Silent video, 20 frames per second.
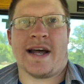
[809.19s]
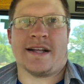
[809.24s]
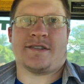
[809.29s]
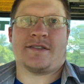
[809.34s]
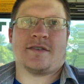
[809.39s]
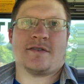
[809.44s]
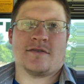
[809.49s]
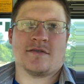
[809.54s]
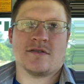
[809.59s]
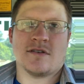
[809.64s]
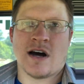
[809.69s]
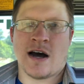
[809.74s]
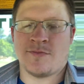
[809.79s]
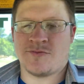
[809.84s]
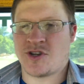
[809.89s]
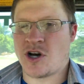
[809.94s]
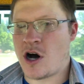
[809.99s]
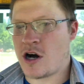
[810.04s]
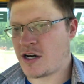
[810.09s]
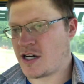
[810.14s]
I'm
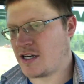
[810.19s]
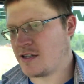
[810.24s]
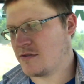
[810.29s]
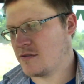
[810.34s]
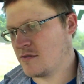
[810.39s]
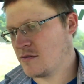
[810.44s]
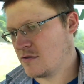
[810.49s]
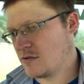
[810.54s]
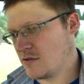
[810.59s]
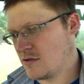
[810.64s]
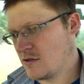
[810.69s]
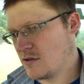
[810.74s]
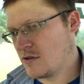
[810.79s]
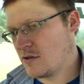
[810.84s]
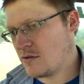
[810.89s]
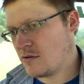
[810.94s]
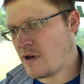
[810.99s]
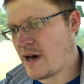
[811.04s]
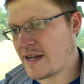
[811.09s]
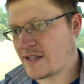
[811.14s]
talking
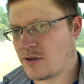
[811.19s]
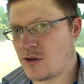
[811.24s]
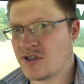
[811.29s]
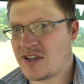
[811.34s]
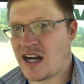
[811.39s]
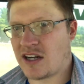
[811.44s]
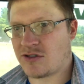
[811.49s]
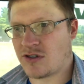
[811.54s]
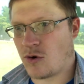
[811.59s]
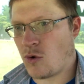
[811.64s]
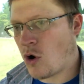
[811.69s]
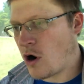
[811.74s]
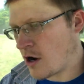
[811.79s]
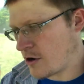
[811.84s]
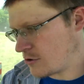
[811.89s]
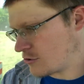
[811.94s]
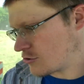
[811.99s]
like there's actually water